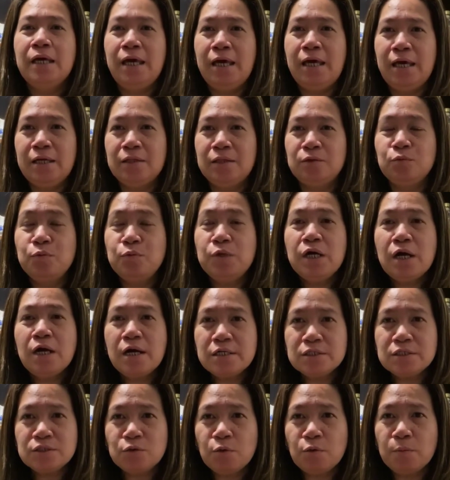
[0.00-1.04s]
And we
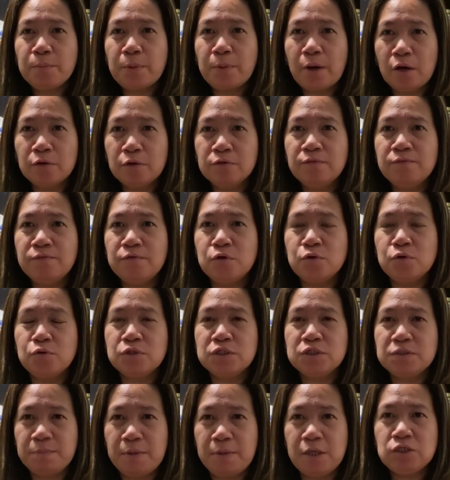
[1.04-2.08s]
are so proud of you,
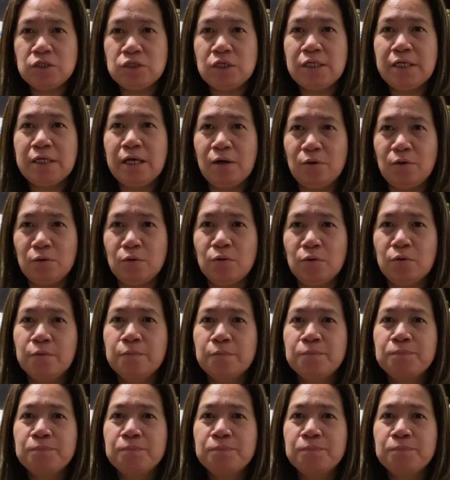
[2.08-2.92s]
especially ako.